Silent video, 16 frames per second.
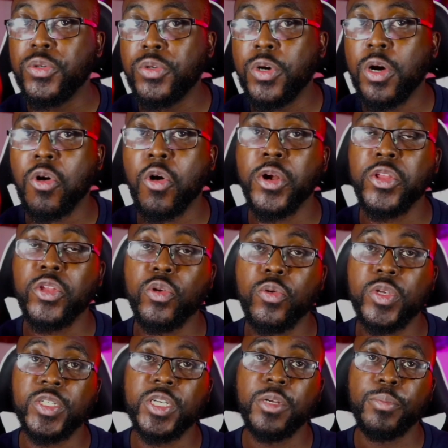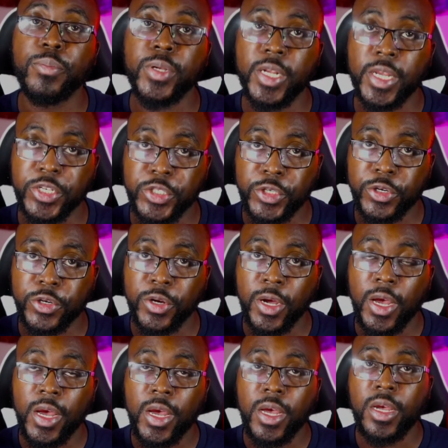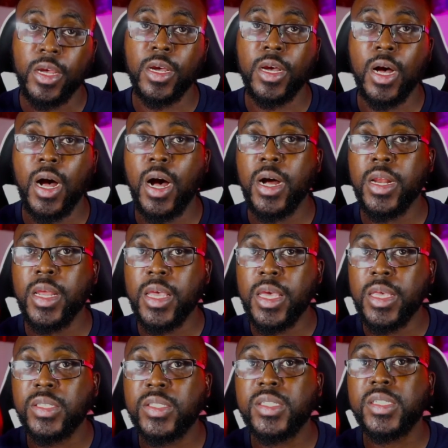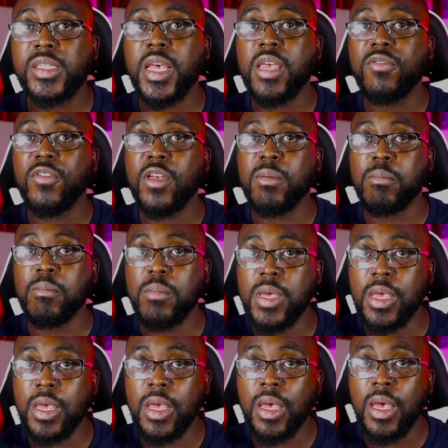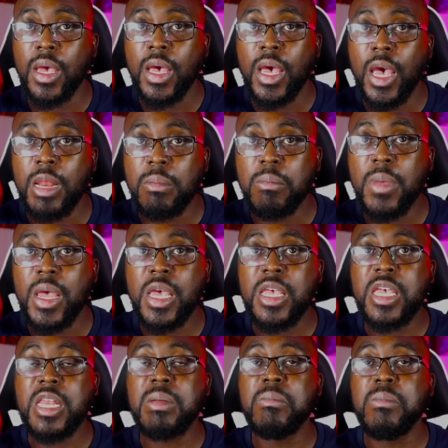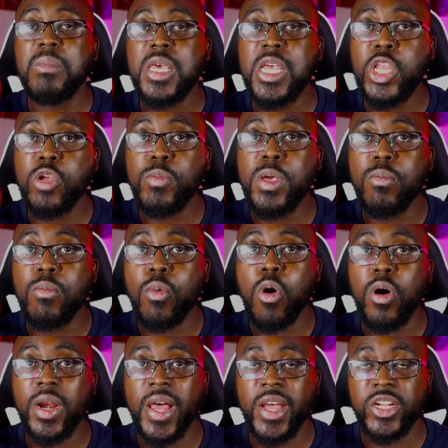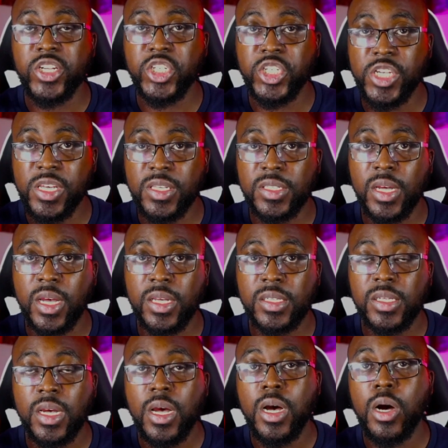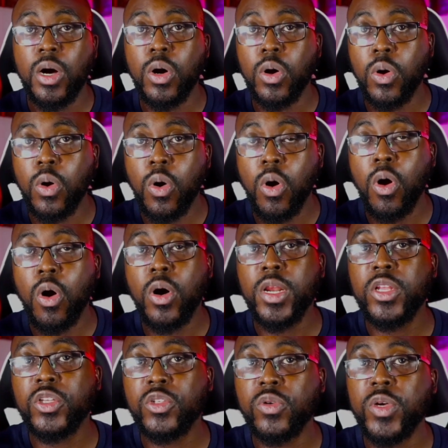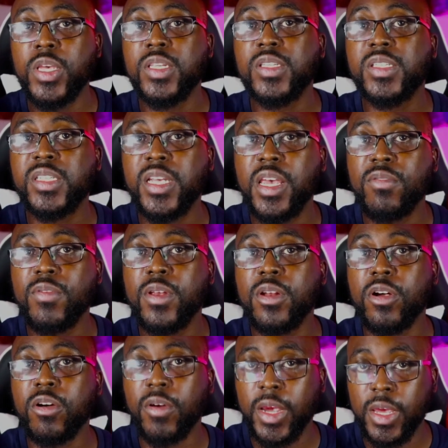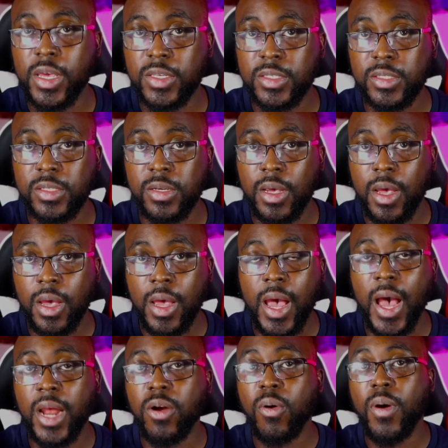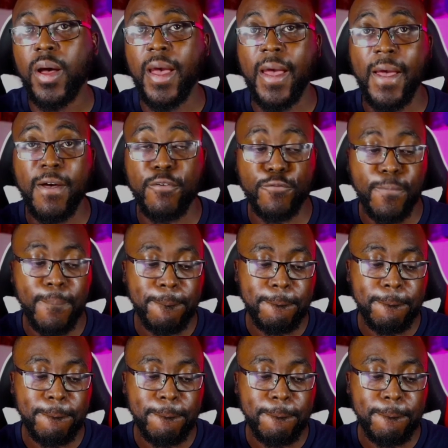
according to his good pleasure. God is saving me and making me to be more like Jesus according to his saving grace. I don't have